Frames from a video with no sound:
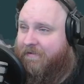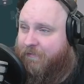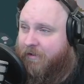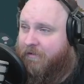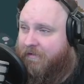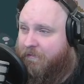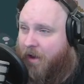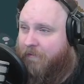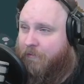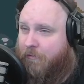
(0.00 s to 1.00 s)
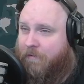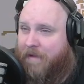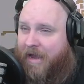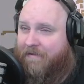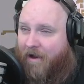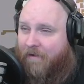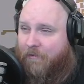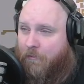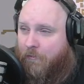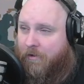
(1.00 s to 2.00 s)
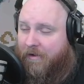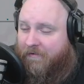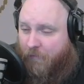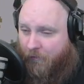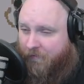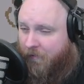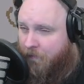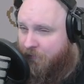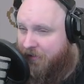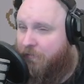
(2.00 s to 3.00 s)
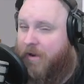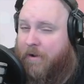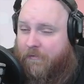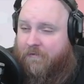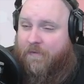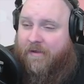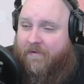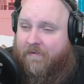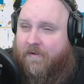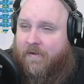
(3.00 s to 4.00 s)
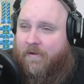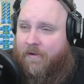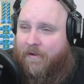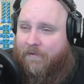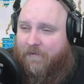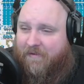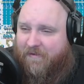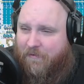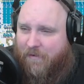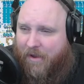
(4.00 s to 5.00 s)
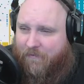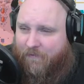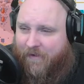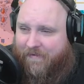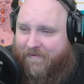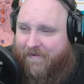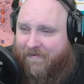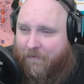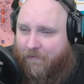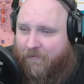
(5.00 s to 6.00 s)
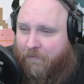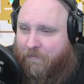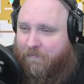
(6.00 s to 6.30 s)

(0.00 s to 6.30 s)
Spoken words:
we're going to need some iron ore. And iron ore is also pretty rare on this planet. We do have, I think, this little stupid